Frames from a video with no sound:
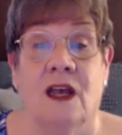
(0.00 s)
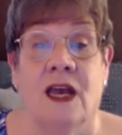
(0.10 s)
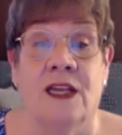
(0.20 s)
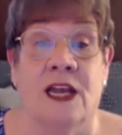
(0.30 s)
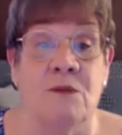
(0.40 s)

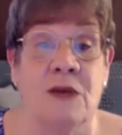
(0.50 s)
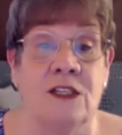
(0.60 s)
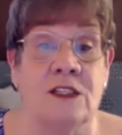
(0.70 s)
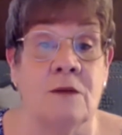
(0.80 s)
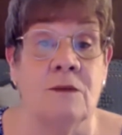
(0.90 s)
And like
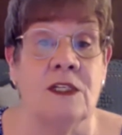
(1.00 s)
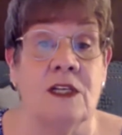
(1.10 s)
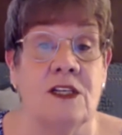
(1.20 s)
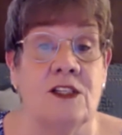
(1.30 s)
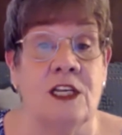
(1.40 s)
Muslims,
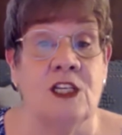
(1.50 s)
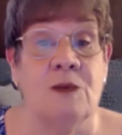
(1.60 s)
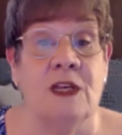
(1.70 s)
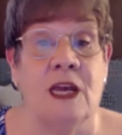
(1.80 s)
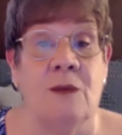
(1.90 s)
Sikhs
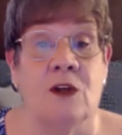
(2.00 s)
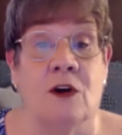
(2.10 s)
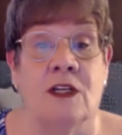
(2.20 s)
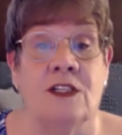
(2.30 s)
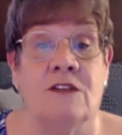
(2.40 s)
became
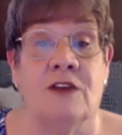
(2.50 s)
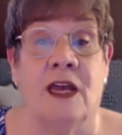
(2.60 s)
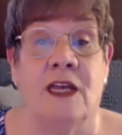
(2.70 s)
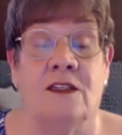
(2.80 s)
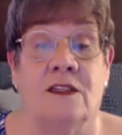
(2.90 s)
targets of
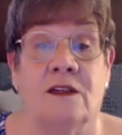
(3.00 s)
hate.